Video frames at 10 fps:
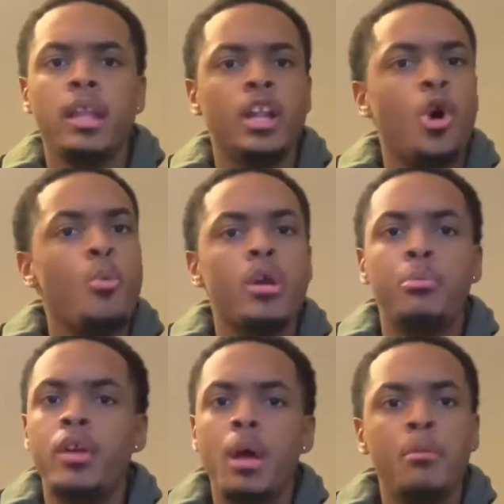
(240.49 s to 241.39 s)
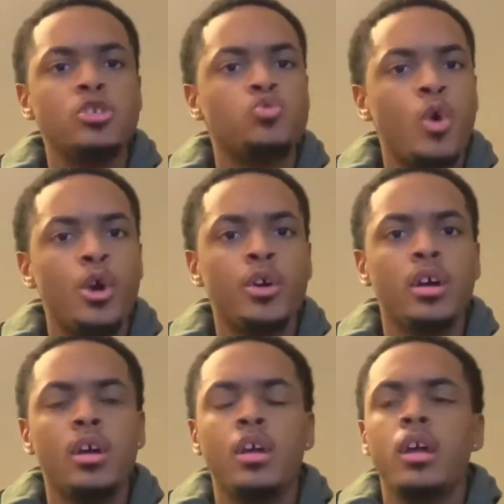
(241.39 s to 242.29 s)
They don't want to put in much work.
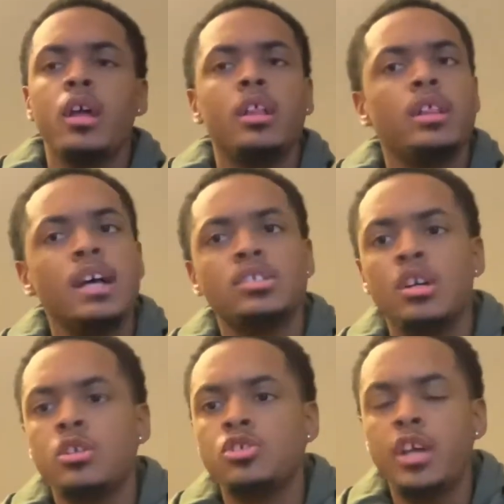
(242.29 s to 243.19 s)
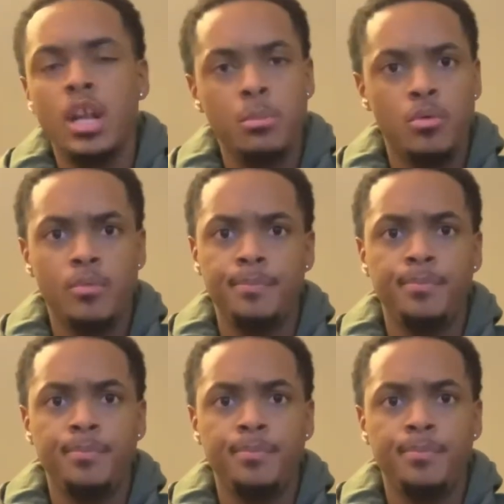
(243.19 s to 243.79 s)
That's understandable.